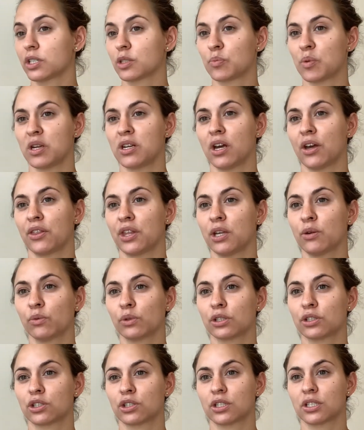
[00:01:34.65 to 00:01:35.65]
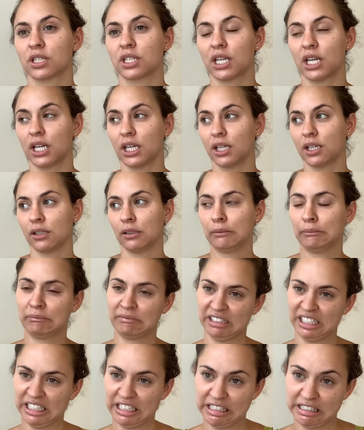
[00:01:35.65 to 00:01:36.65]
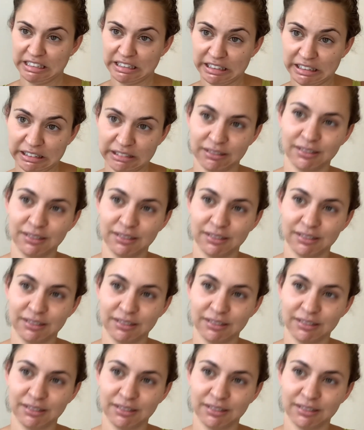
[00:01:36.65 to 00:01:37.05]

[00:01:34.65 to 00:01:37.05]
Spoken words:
but nothing where it's just like easy.